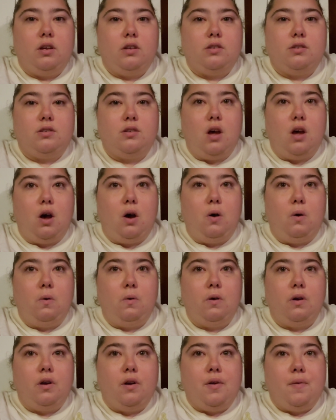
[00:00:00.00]

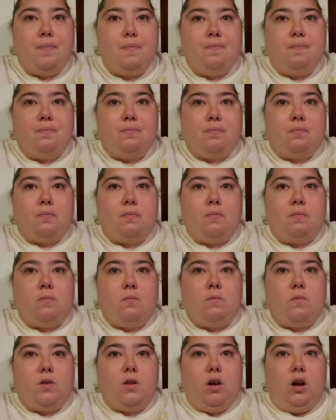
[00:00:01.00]
So,
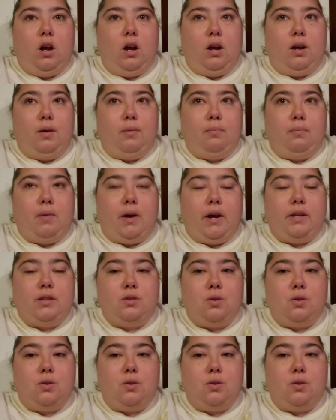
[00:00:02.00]
I